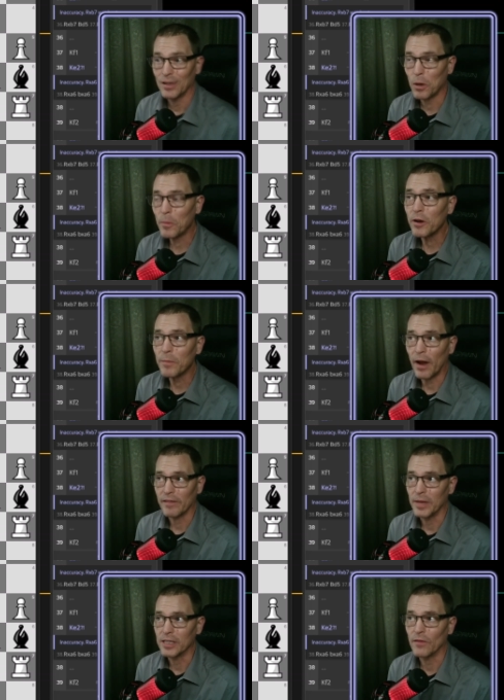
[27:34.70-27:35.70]
so I'm pretty
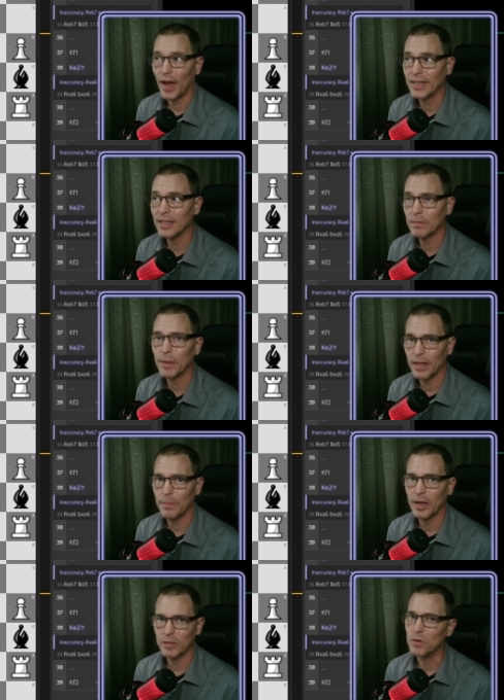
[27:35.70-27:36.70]
proud of myself. I didn't play
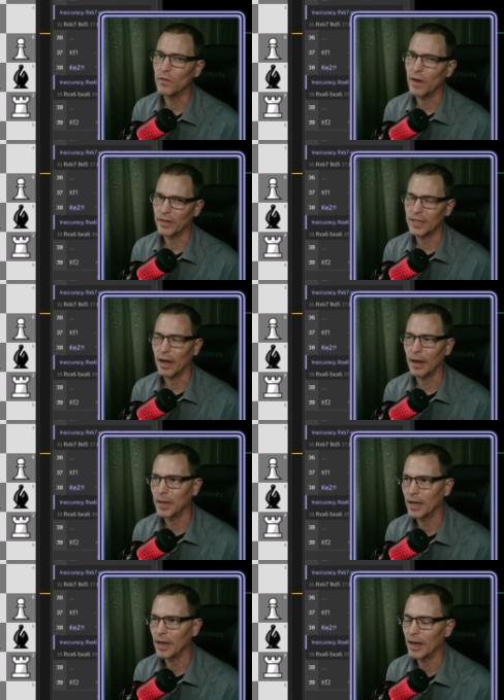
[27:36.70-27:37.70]
the best move every
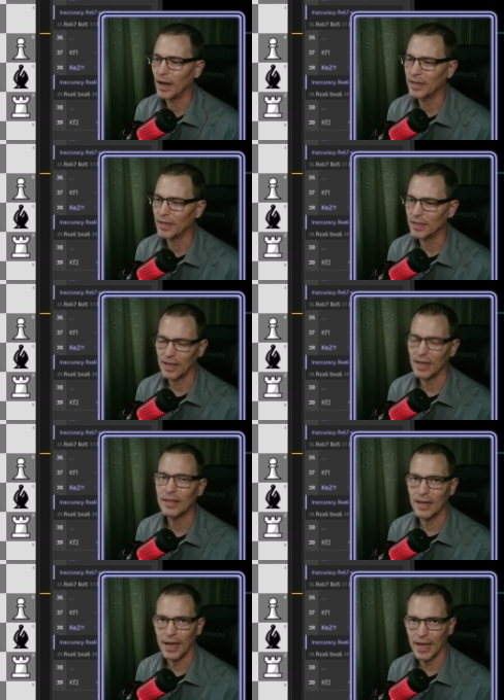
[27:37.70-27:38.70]
time, and, and I didn't
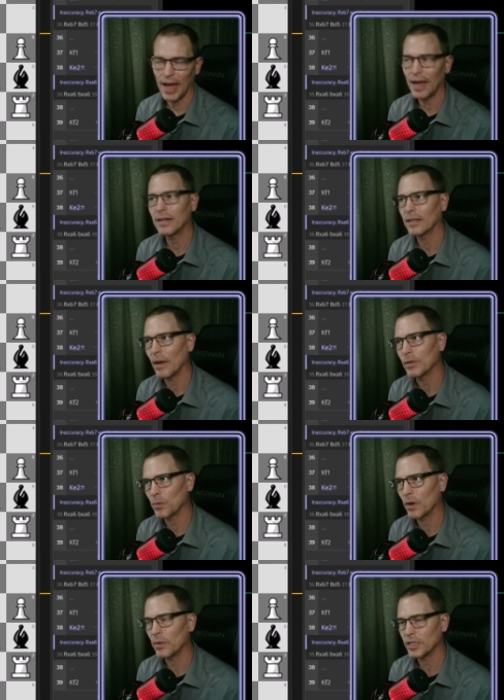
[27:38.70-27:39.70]
think that I had. That
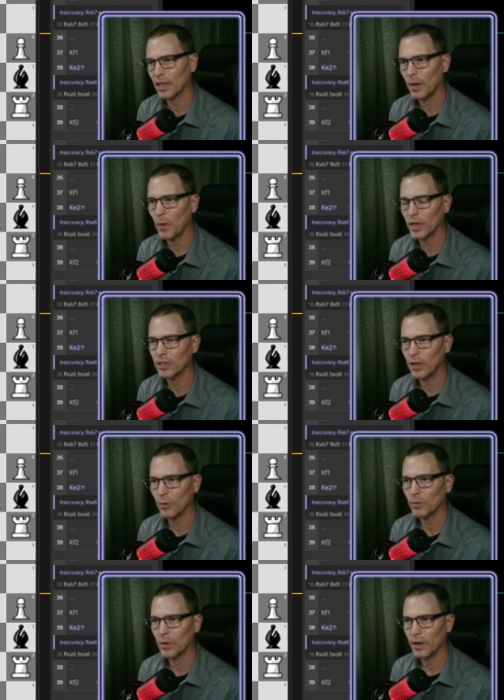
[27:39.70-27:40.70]
was one reason I wanted to
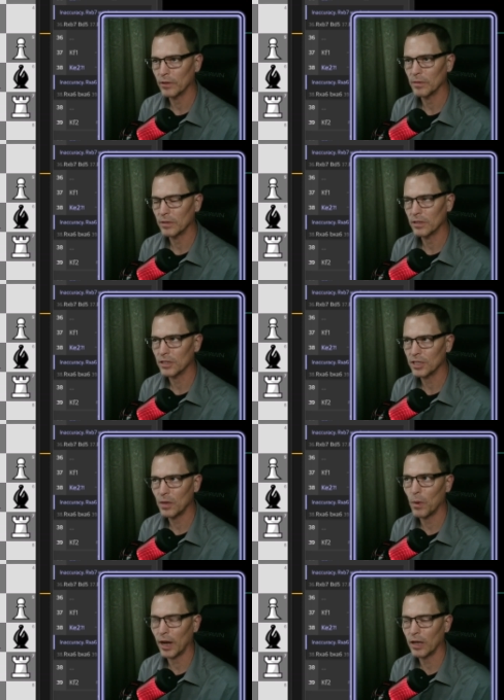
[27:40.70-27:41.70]
go through here to, to
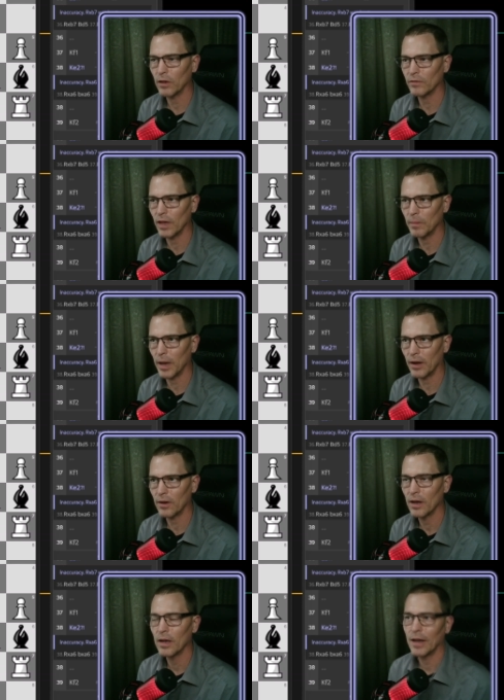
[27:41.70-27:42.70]
see what I could have done
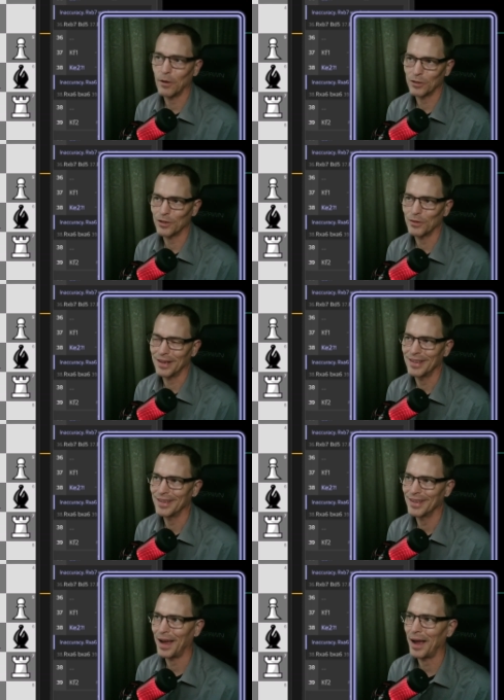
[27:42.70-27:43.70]
better. And also the
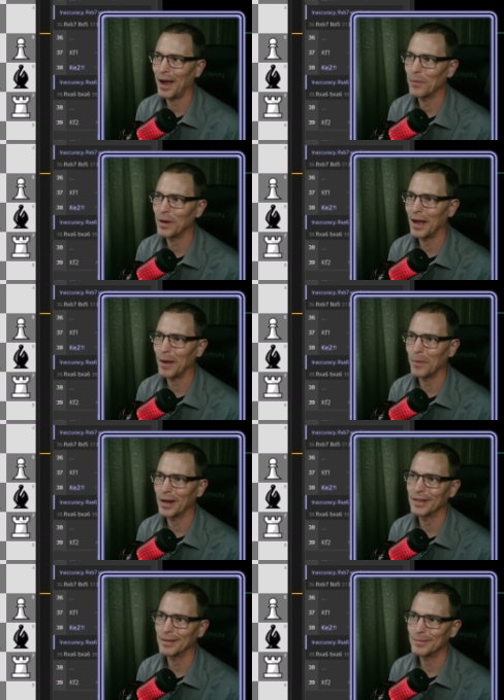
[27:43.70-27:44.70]
I, I, I
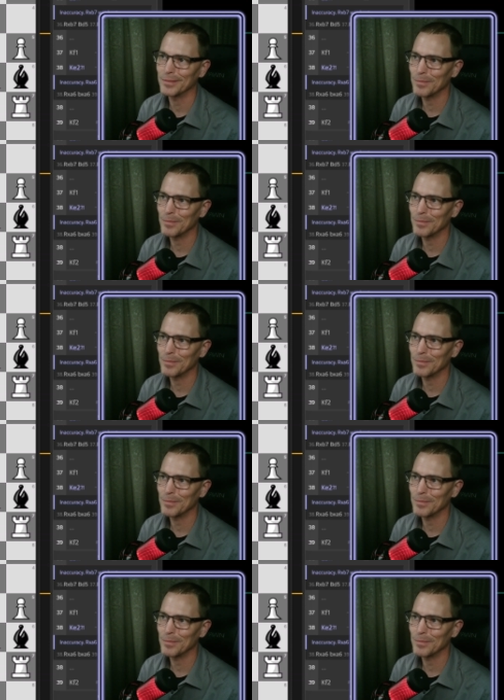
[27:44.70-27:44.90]
wanted to